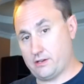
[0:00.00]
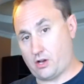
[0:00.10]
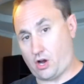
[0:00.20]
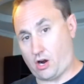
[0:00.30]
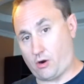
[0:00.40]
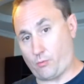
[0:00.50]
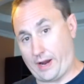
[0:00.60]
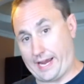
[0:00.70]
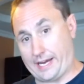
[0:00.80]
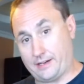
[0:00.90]
our
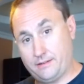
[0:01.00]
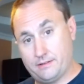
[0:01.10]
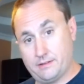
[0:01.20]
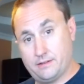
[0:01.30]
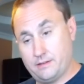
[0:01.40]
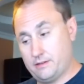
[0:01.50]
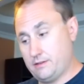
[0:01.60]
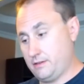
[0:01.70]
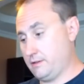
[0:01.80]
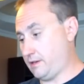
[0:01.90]
rain
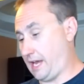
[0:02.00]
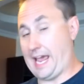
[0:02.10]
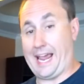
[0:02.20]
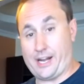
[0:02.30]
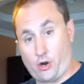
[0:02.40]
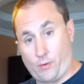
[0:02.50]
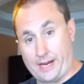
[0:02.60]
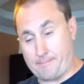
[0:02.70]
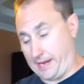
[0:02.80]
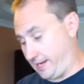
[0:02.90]

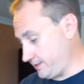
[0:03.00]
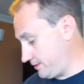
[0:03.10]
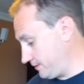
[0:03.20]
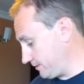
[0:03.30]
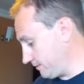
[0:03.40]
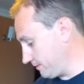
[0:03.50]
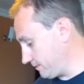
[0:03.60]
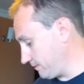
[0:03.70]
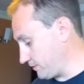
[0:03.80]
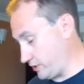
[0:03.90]
pants,
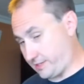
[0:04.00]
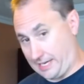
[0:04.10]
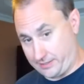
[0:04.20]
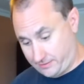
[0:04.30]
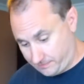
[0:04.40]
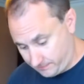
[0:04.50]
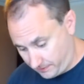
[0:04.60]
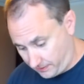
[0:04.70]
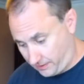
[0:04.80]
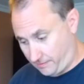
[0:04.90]
just as
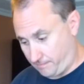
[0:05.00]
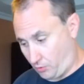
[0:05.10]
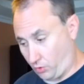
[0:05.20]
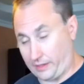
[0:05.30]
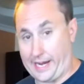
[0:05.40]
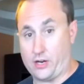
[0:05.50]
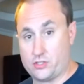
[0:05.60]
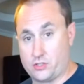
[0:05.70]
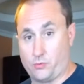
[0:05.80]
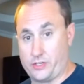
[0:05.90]
more layers,
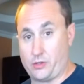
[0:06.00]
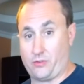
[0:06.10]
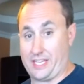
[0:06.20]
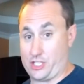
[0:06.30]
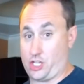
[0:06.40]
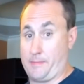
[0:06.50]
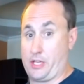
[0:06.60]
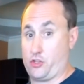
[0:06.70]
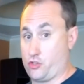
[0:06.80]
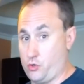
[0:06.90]
so we don't think it's going to be
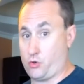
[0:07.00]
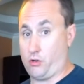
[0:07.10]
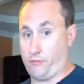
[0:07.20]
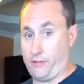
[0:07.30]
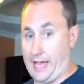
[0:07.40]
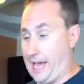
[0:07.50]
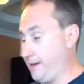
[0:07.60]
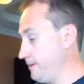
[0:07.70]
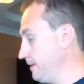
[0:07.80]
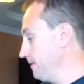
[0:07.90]
too cold for
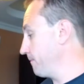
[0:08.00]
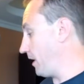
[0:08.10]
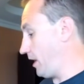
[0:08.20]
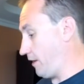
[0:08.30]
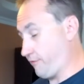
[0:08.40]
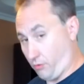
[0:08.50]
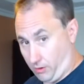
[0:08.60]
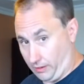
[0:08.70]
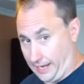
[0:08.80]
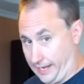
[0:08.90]
that. For our
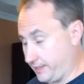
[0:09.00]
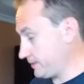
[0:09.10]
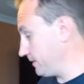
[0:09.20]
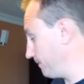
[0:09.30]
legs,